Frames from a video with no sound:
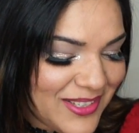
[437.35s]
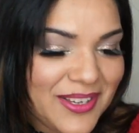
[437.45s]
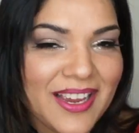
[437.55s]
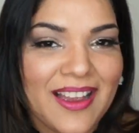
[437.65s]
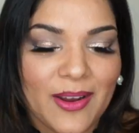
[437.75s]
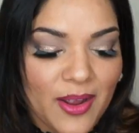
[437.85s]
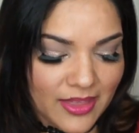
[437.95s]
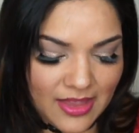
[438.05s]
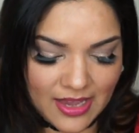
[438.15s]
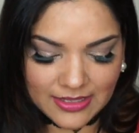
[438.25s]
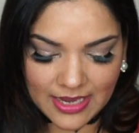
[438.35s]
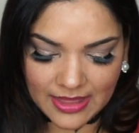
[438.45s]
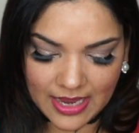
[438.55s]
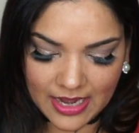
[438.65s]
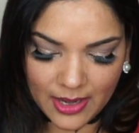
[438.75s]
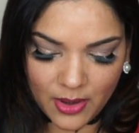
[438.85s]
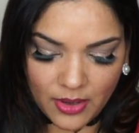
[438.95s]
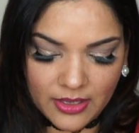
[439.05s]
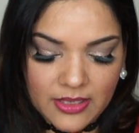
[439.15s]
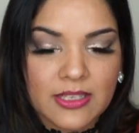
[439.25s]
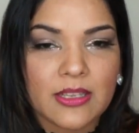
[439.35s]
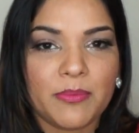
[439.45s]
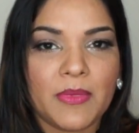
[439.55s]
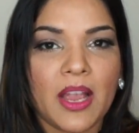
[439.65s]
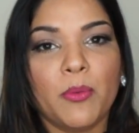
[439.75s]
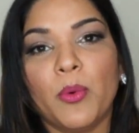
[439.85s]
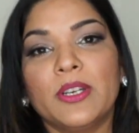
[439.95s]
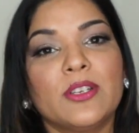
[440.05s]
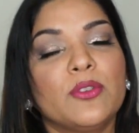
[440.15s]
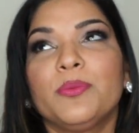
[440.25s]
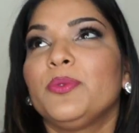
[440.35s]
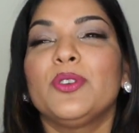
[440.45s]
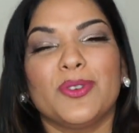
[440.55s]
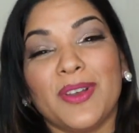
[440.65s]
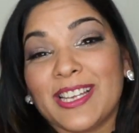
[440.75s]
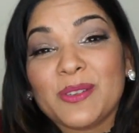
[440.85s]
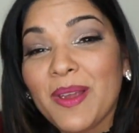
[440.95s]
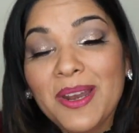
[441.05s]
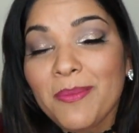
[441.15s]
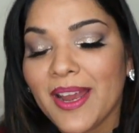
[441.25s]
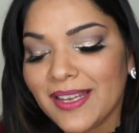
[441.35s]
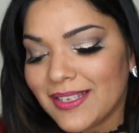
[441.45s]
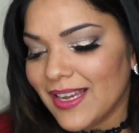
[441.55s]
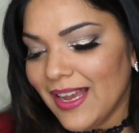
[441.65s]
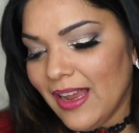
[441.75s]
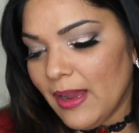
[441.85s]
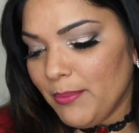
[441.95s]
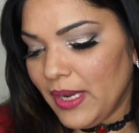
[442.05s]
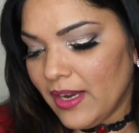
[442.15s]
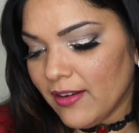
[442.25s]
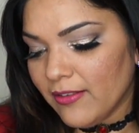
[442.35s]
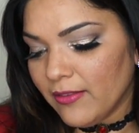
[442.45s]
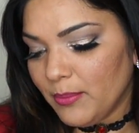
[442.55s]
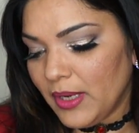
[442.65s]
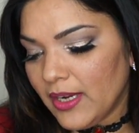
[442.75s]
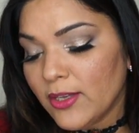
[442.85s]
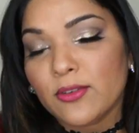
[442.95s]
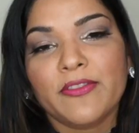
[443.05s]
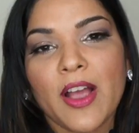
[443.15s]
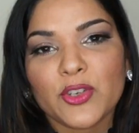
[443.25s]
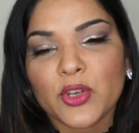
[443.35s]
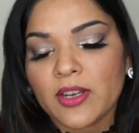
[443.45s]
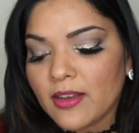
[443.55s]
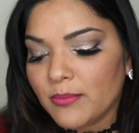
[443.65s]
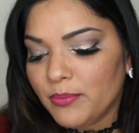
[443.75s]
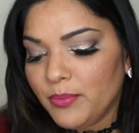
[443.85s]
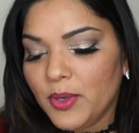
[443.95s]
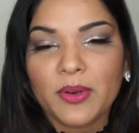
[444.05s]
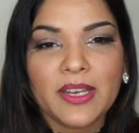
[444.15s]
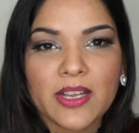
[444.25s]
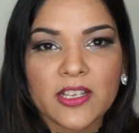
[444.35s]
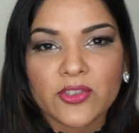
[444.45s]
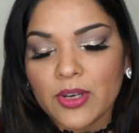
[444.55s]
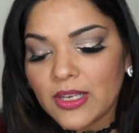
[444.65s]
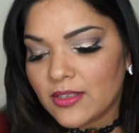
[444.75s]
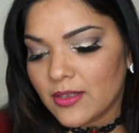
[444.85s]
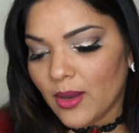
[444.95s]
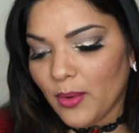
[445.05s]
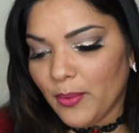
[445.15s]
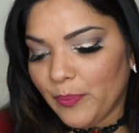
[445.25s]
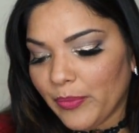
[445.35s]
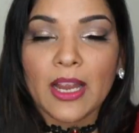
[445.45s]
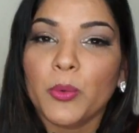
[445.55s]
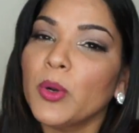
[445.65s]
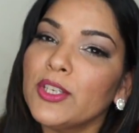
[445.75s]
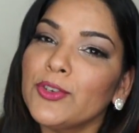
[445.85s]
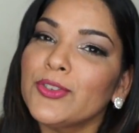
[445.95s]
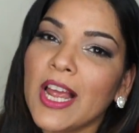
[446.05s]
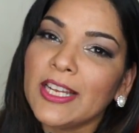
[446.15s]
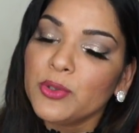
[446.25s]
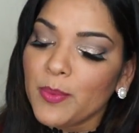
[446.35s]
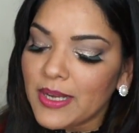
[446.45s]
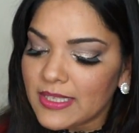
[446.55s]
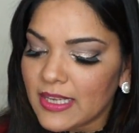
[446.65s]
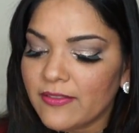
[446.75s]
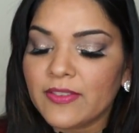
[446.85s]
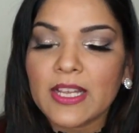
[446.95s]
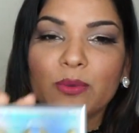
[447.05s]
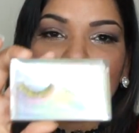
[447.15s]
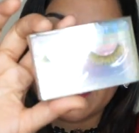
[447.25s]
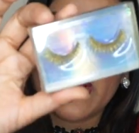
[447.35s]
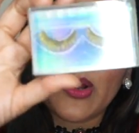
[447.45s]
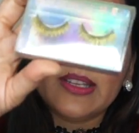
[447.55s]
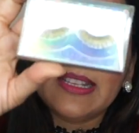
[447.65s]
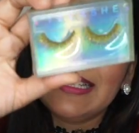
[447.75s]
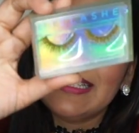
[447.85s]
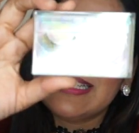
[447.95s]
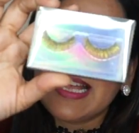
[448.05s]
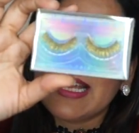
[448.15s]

So yeah, I got this. And then I got some, I wanted to, you know, experiment being a being into fashion and beauty industry, so I wanted to challenge myself. That's when I got these